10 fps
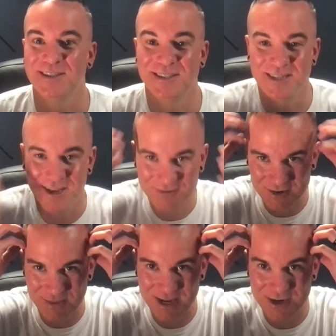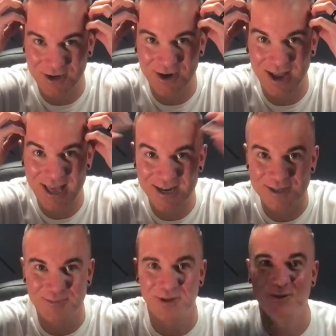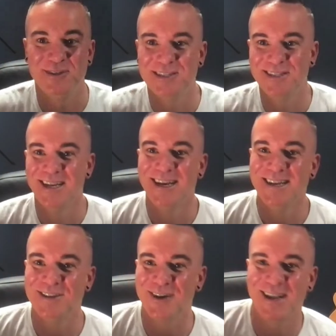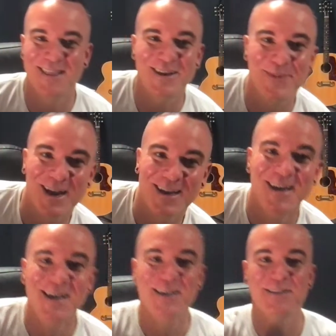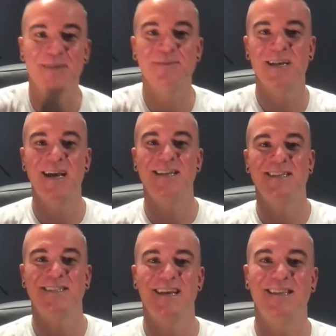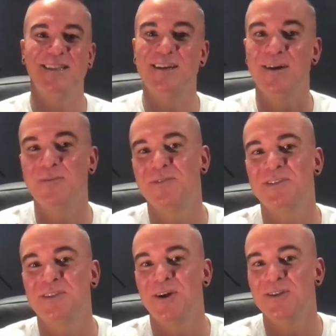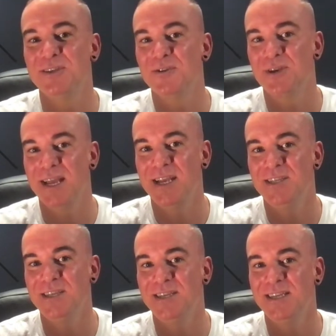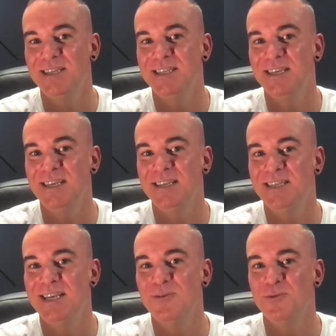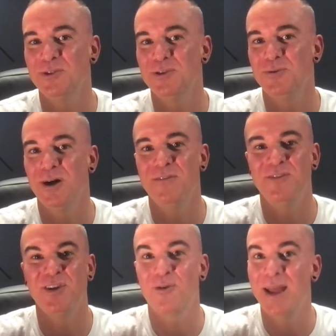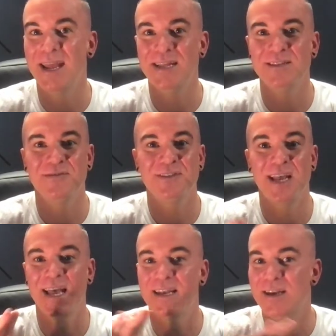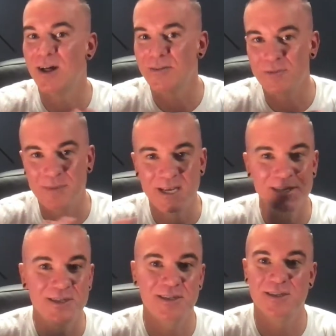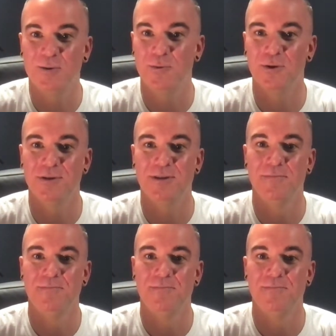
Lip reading: It's enough to make your head explode just to try to think about it. Some scientists say that the number of stars in creation is equal to all of the grains of sand and all of the beaches in the world.